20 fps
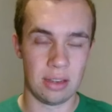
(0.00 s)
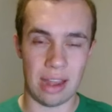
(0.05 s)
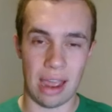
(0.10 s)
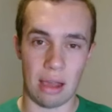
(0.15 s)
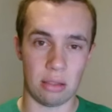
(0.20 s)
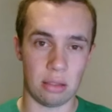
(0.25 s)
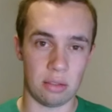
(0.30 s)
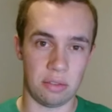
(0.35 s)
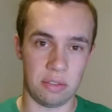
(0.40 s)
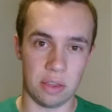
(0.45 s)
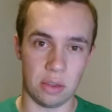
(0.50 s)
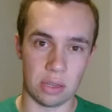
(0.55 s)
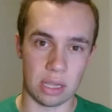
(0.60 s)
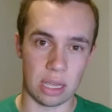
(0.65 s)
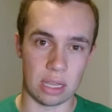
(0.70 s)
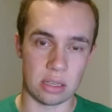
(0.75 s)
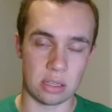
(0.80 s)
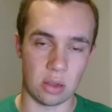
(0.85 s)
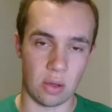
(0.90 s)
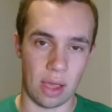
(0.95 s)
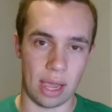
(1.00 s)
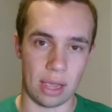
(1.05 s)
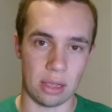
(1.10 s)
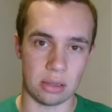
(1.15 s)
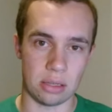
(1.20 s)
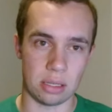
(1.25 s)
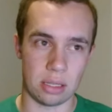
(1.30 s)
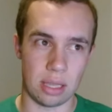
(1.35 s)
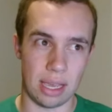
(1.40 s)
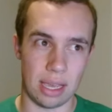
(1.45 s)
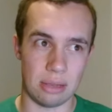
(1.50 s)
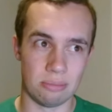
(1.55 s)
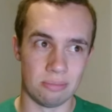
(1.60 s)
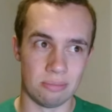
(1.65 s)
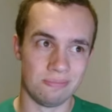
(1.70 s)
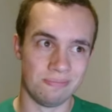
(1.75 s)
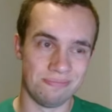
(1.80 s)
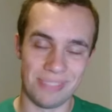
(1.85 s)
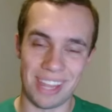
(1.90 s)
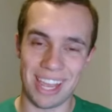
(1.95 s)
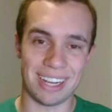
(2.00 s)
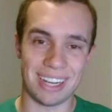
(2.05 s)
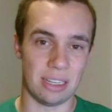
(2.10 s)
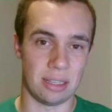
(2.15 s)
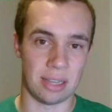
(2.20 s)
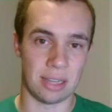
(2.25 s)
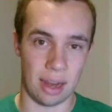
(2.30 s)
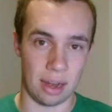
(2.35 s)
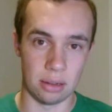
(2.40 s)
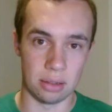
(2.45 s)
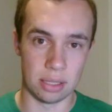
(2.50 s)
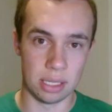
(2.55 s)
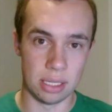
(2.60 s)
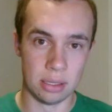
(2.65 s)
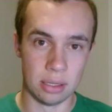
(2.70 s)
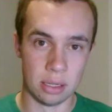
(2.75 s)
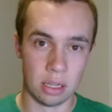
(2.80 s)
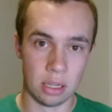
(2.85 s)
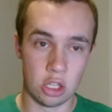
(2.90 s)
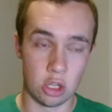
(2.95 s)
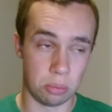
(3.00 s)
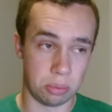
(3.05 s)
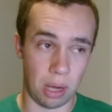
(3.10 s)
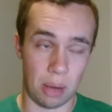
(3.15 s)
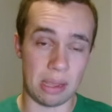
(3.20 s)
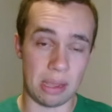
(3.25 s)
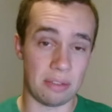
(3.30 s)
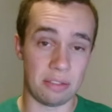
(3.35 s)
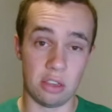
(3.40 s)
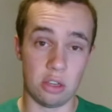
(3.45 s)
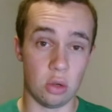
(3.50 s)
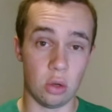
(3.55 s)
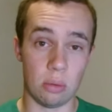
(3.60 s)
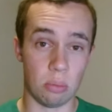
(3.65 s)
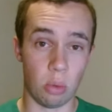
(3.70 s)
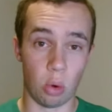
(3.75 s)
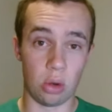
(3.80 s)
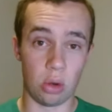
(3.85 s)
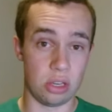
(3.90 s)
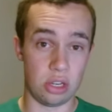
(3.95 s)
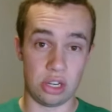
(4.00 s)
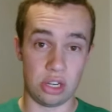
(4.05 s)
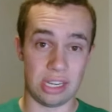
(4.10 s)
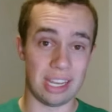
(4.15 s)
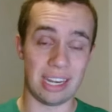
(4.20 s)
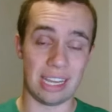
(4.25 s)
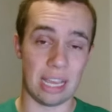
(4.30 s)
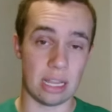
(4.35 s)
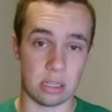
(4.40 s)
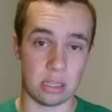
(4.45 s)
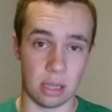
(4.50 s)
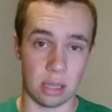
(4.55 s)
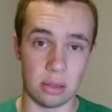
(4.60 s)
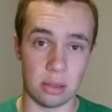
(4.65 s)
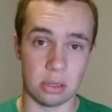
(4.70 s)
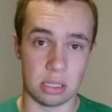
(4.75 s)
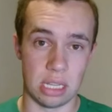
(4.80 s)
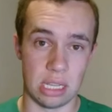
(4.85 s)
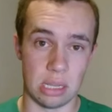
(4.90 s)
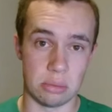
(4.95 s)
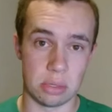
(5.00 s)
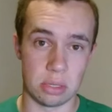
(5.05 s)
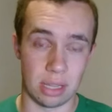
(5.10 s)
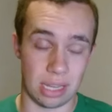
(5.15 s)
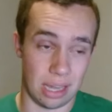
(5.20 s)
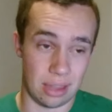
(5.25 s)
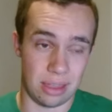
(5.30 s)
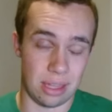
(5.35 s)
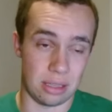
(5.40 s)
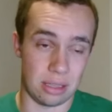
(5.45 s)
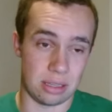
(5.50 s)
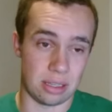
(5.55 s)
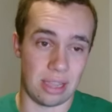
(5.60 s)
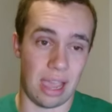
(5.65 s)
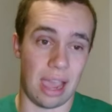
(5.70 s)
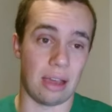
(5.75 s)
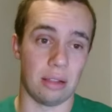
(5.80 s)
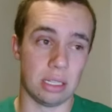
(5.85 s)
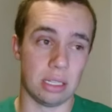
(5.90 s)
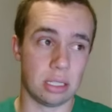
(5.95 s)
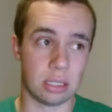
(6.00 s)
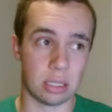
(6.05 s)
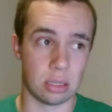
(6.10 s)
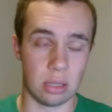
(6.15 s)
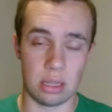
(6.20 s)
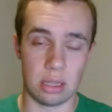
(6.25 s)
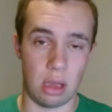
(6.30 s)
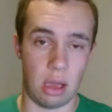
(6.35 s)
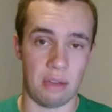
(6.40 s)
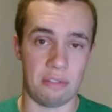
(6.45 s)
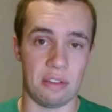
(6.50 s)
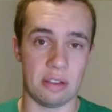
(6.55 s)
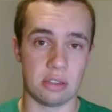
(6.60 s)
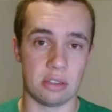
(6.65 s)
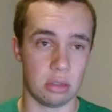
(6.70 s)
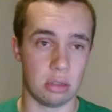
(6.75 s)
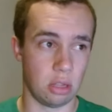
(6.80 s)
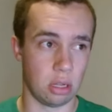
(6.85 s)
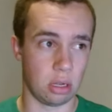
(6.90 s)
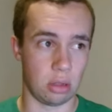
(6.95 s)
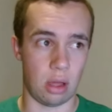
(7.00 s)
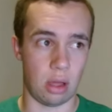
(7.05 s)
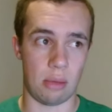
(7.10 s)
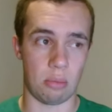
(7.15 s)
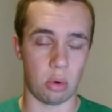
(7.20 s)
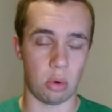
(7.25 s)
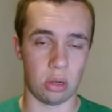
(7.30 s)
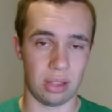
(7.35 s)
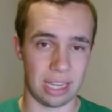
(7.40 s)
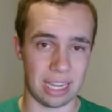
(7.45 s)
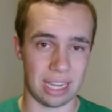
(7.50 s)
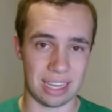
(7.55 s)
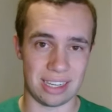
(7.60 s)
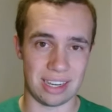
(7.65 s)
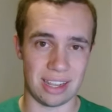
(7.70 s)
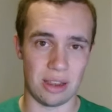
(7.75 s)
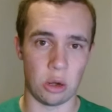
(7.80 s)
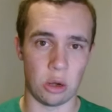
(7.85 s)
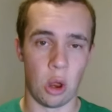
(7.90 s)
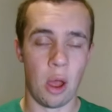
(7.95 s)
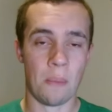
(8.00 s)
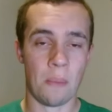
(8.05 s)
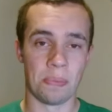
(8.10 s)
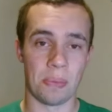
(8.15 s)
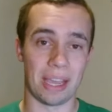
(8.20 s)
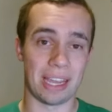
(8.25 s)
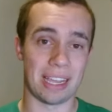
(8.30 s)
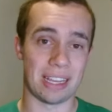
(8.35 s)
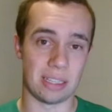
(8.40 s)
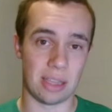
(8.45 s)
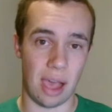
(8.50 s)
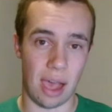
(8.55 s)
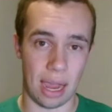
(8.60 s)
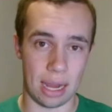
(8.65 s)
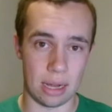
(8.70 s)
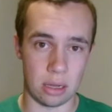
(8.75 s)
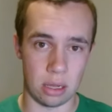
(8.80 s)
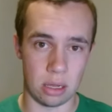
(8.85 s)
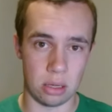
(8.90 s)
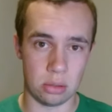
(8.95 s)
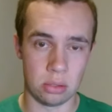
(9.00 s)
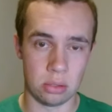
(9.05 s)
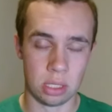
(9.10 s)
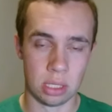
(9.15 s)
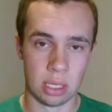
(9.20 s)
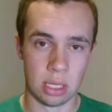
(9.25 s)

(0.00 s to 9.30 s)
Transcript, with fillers: down the field against Ohio State? Not entirely. You'll probably have to do it more than you did against other teams. Like, I think stylistically, the offense could look a lot more like it did against Idaho